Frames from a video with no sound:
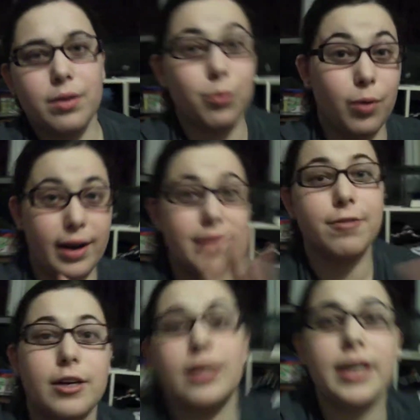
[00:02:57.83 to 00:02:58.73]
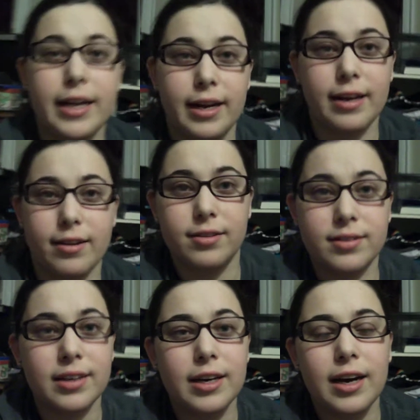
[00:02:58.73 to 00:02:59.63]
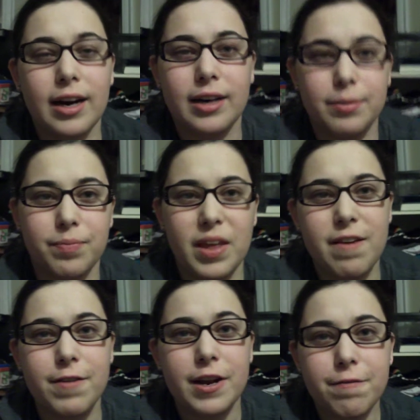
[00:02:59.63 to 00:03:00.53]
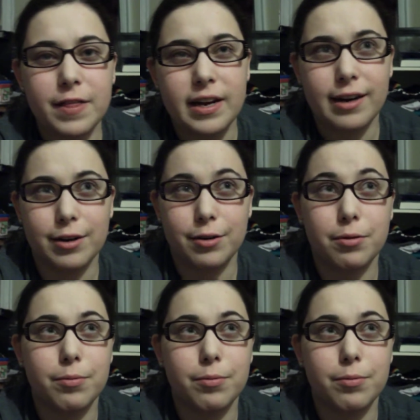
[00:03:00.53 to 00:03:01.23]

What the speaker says: whatever it is. Even if they're